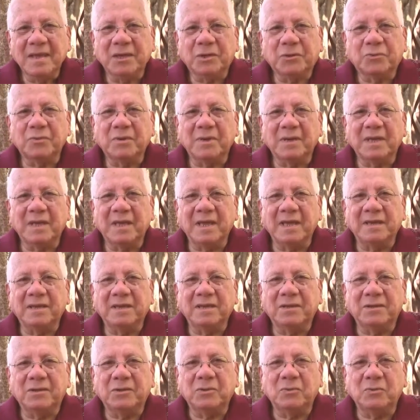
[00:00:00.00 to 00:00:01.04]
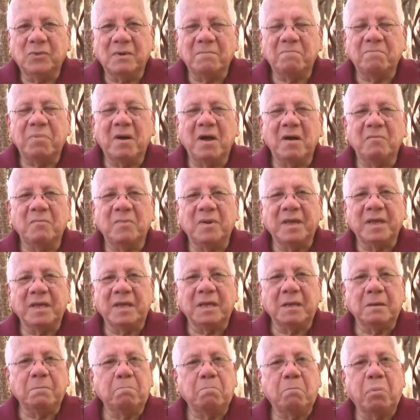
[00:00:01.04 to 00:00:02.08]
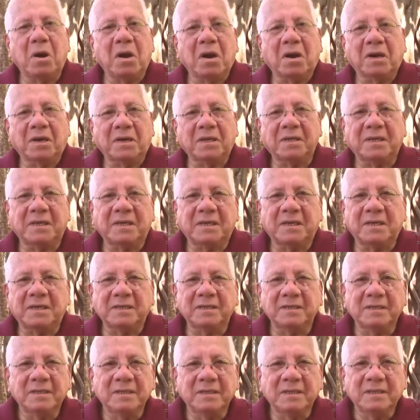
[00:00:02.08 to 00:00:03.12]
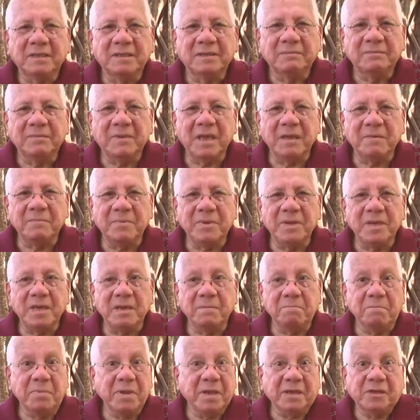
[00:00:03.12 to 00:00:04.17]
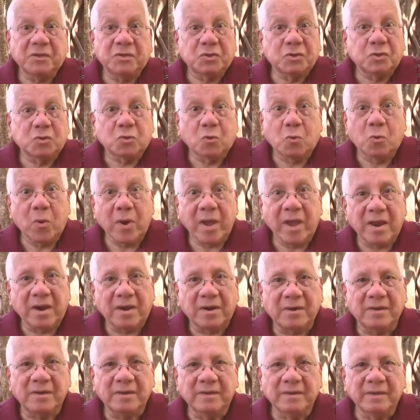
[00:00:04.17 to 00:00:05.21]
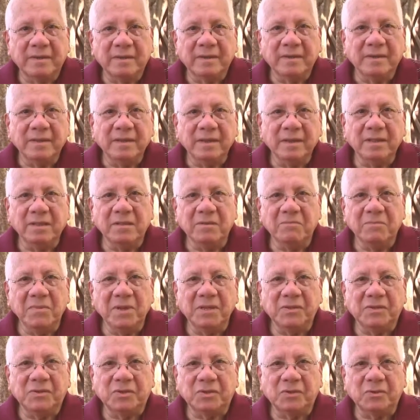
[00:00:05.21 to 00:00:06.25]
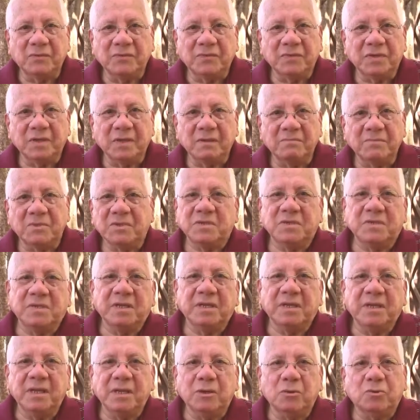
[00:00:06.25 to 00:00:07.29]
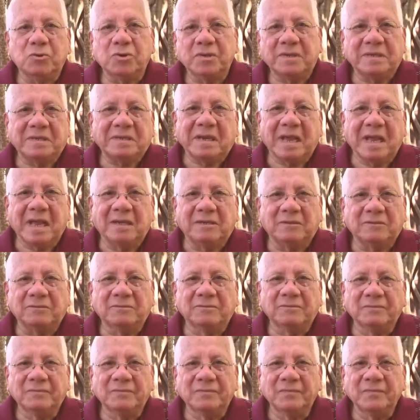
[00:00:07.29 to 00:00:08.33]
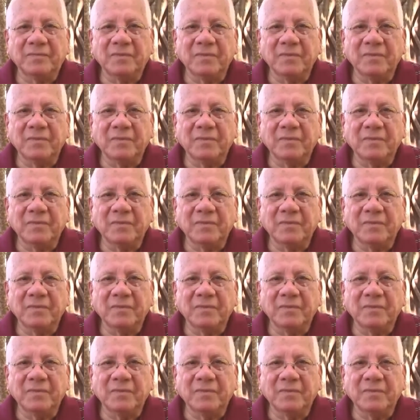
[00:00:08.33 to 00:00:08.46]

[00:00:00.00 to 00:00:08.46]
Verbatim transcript: It related to a public park, maybe a big square in the midst of some city or town,